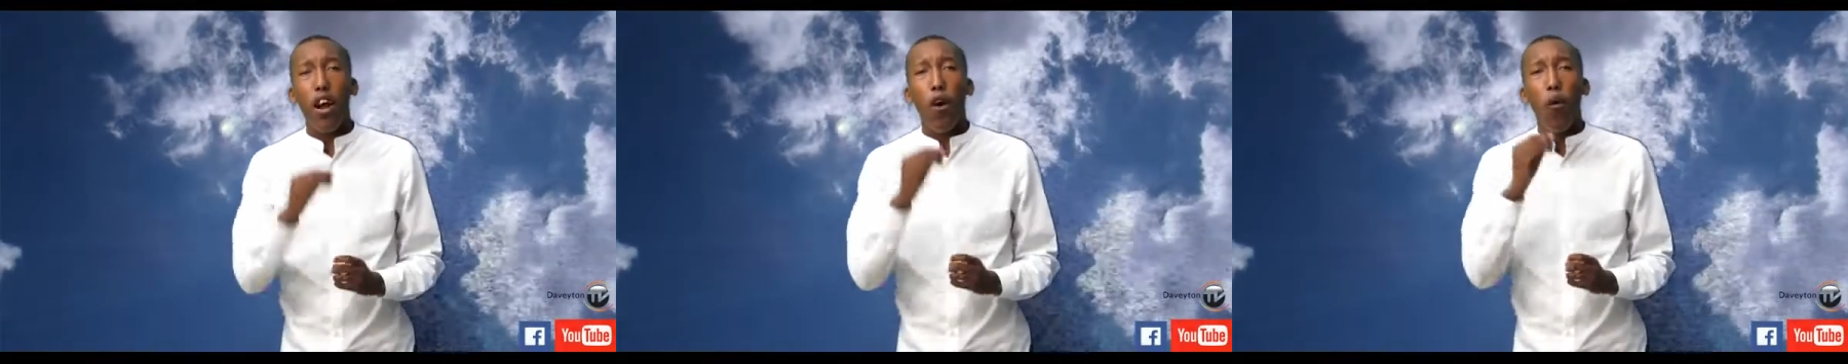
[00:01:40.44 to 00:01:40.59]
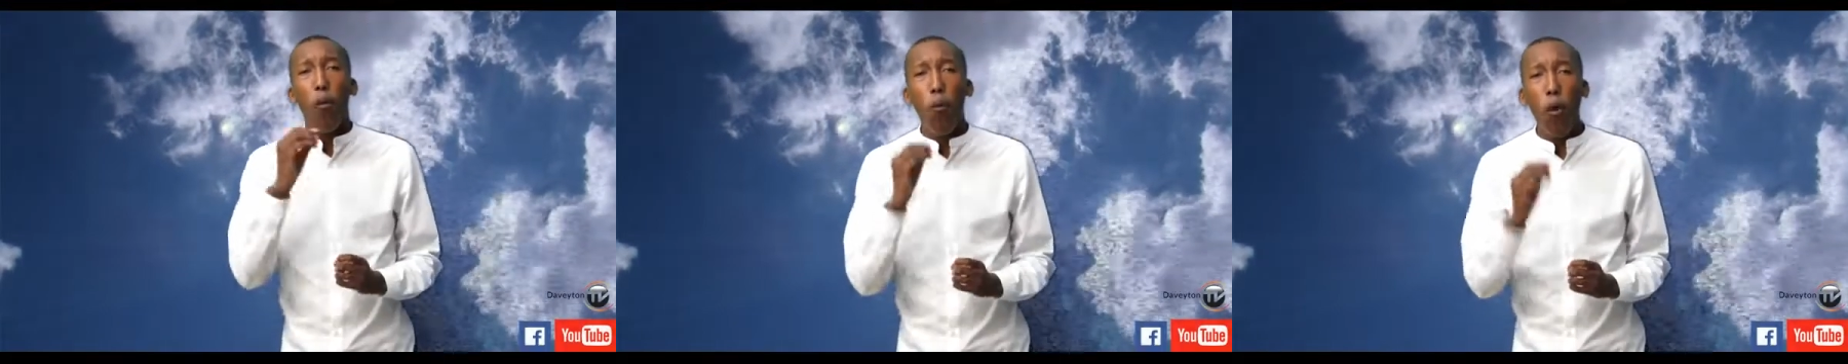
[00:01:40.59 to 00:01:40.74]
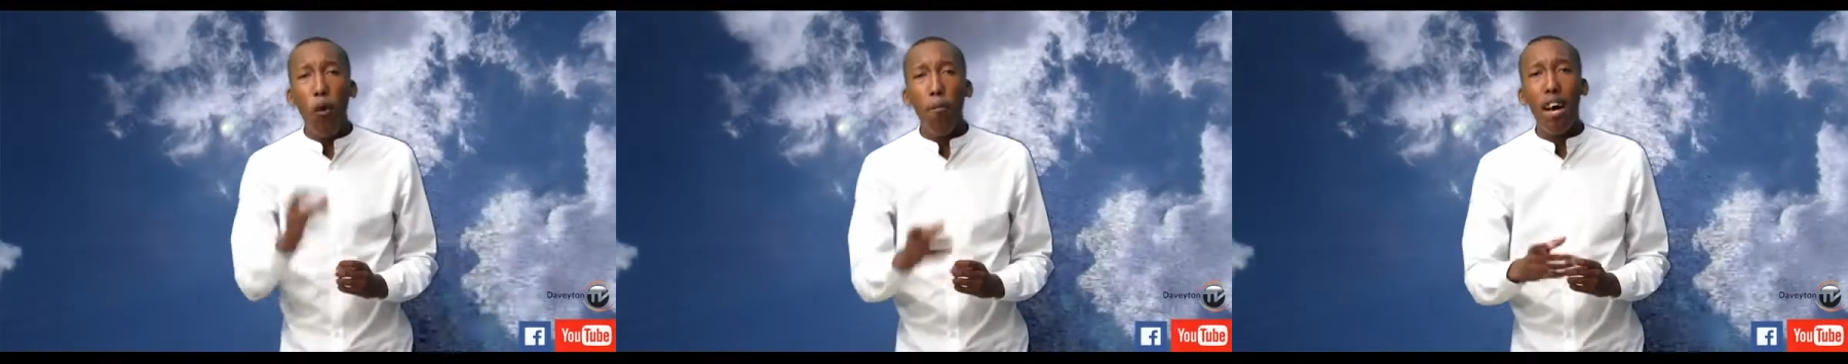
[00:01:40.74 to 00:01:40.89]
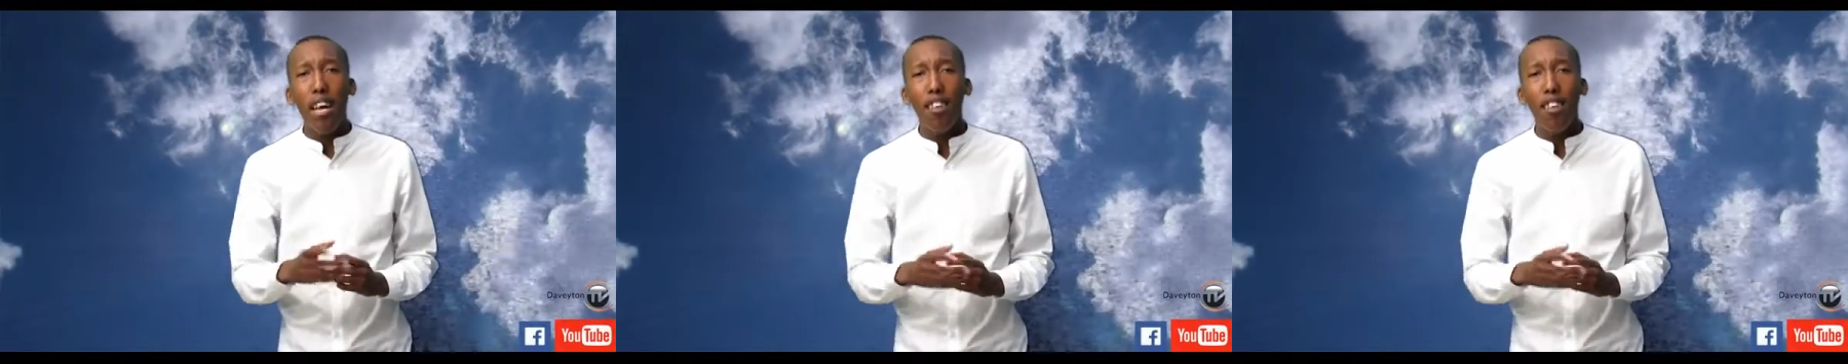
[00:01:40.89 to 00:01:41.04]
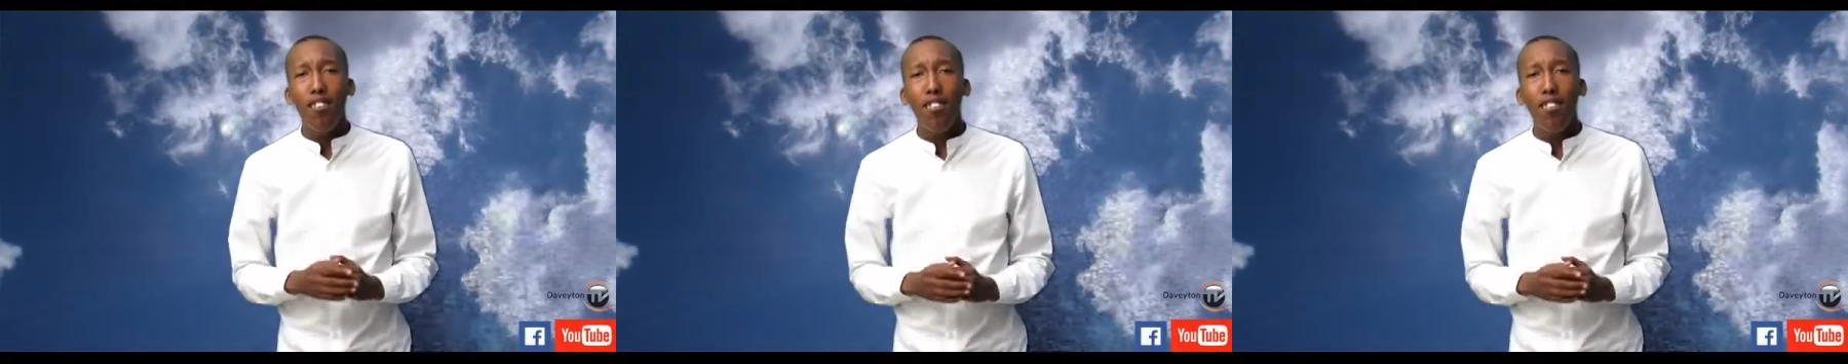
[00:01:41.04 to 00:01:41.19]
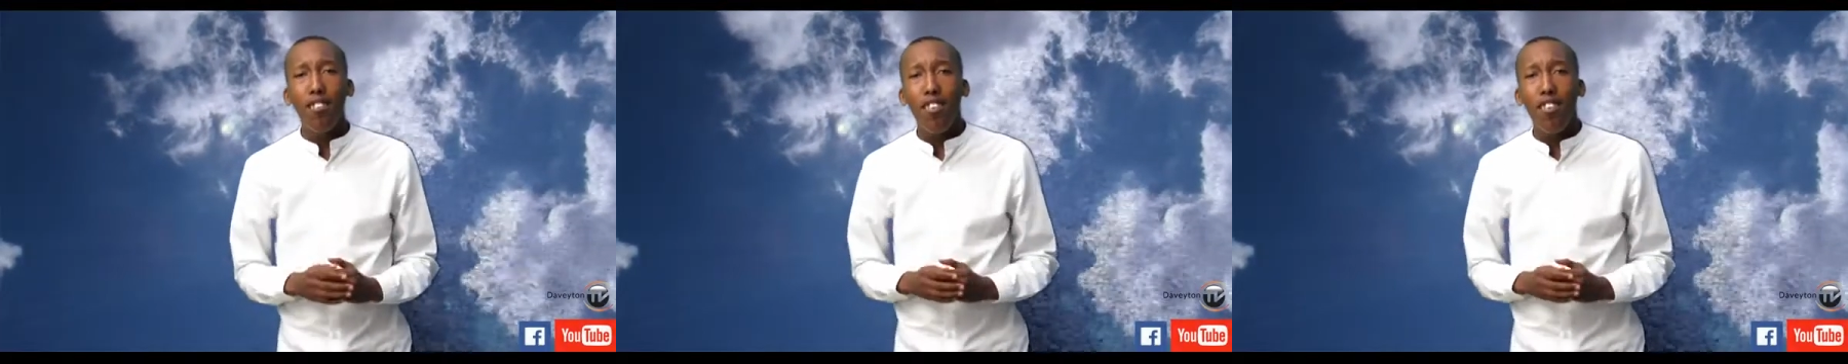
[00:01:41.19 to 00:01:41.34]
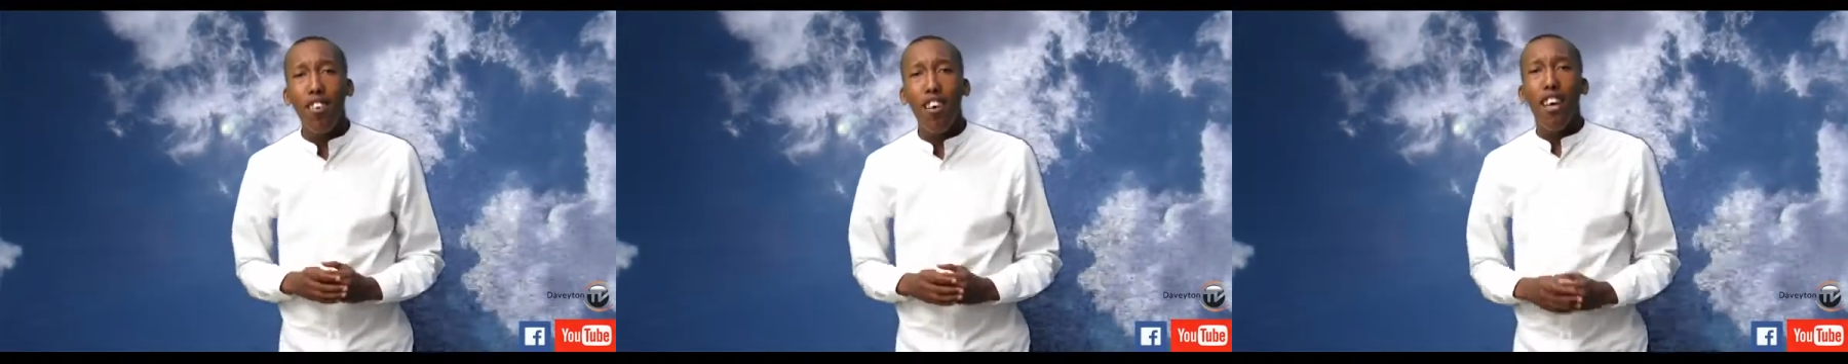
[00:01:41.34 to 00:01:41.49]
women,
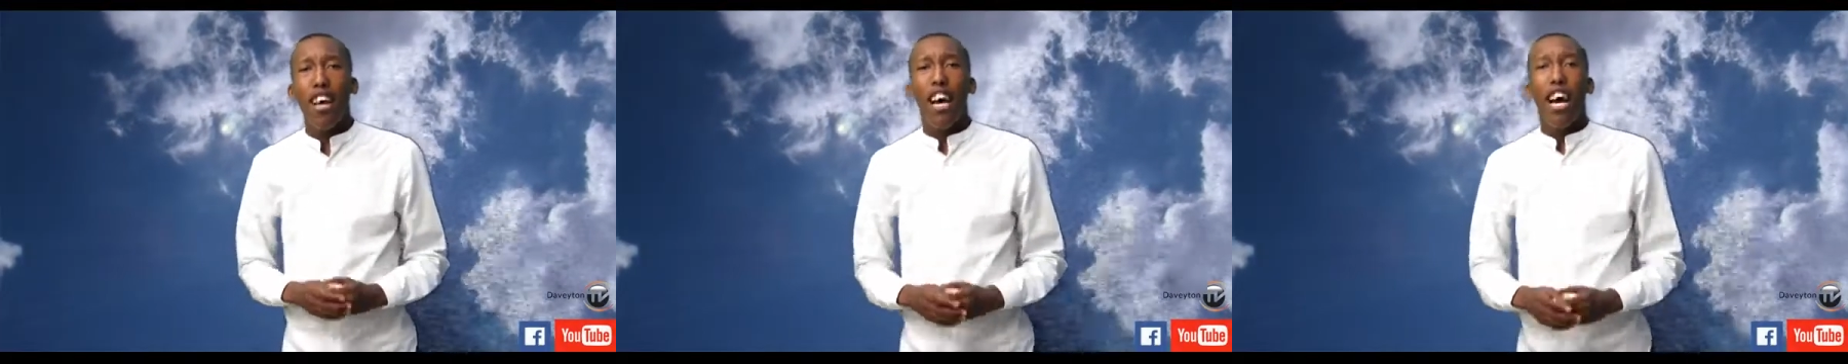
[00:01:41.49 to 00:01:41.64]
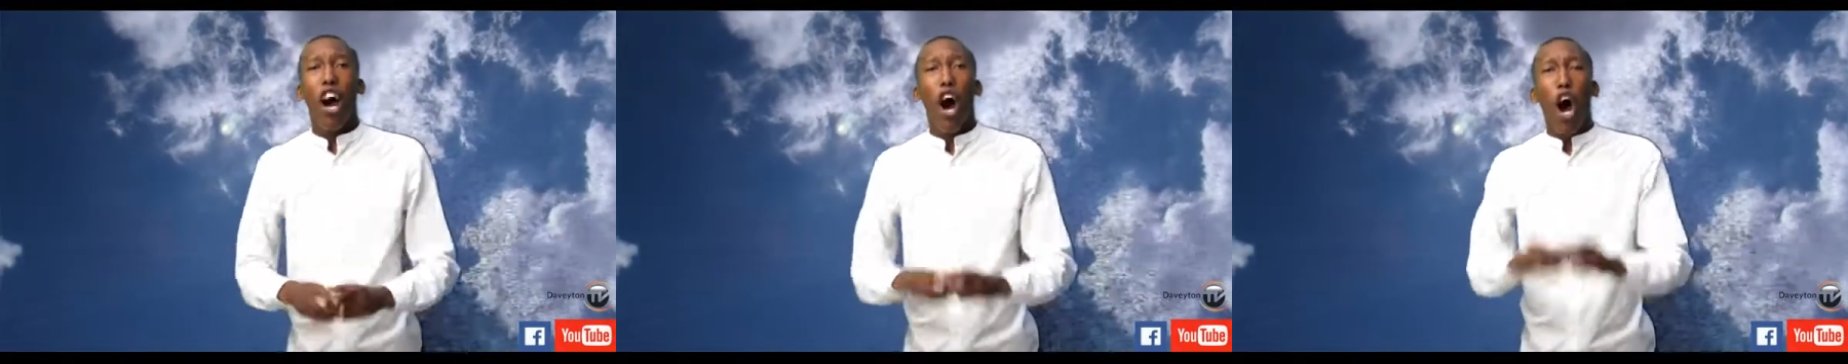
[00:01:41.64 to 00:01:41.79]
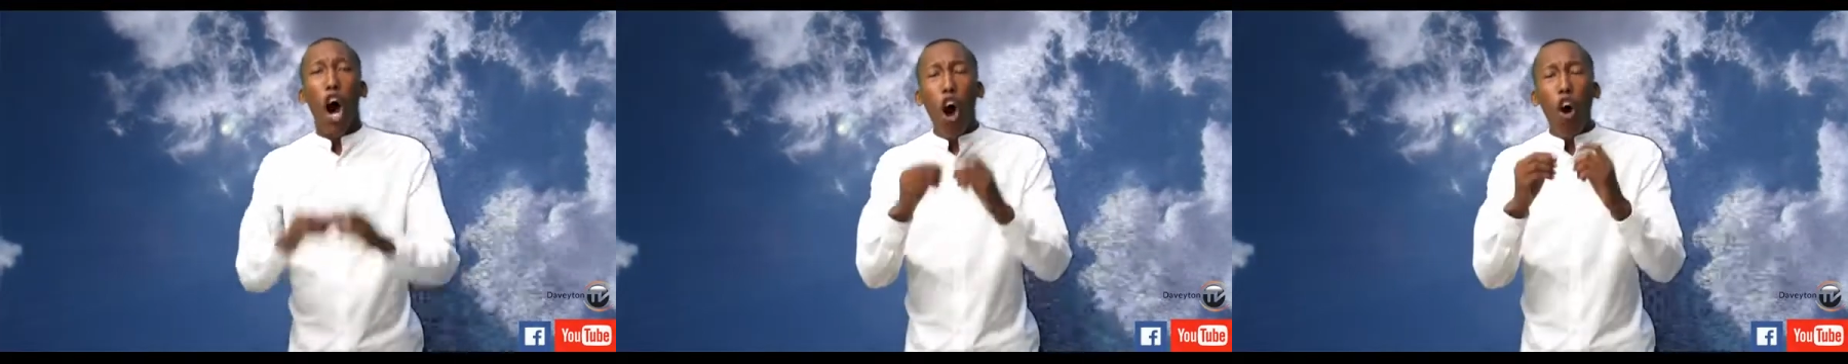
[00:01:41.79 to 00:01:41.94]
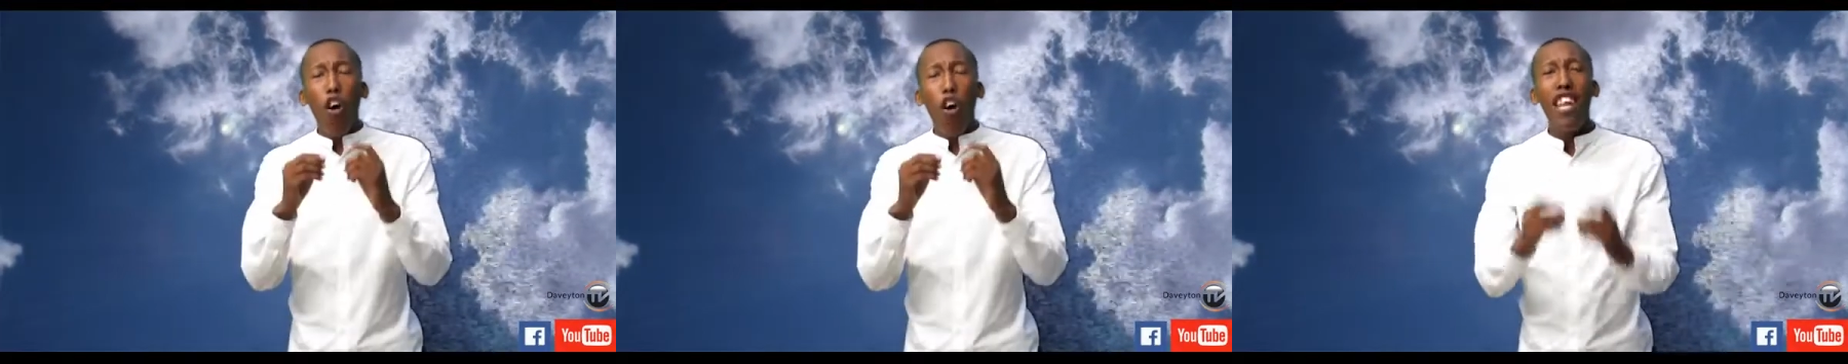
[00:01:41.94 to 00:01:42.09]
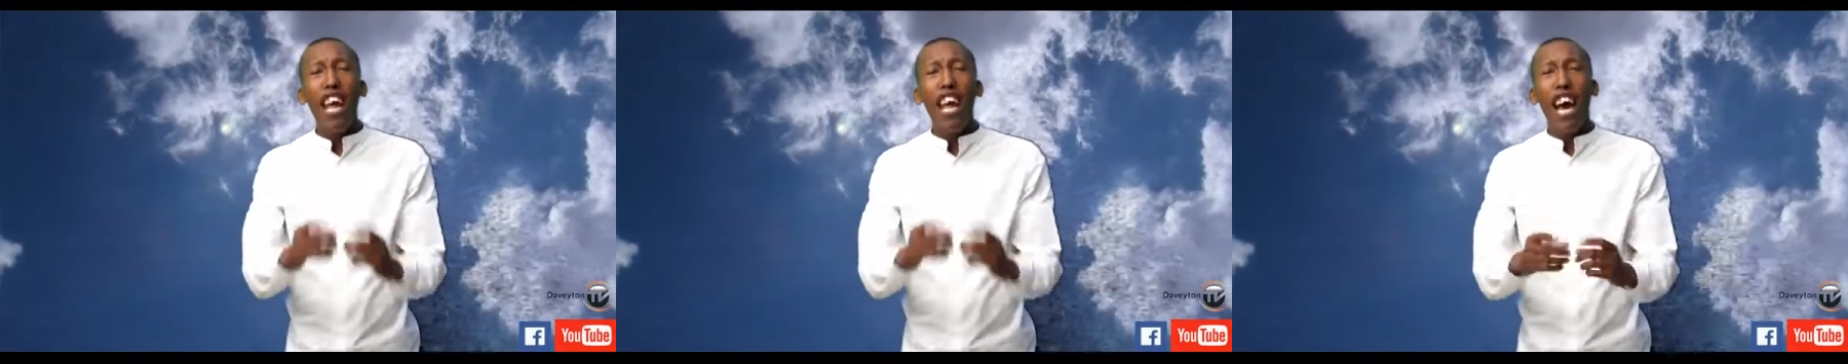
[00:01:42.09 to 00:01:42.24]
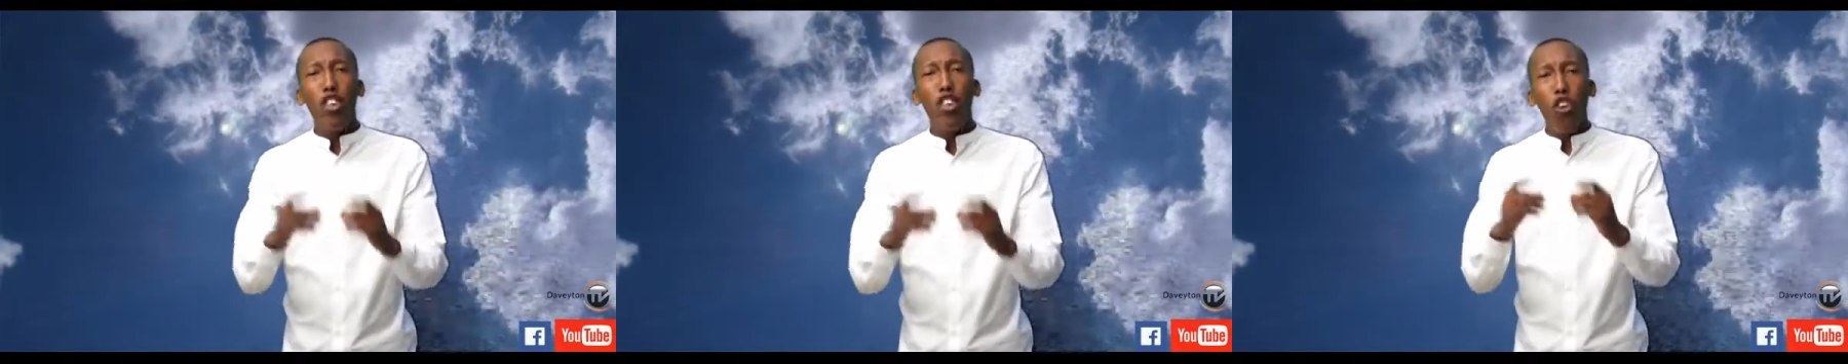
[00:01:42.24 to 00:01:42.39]
honor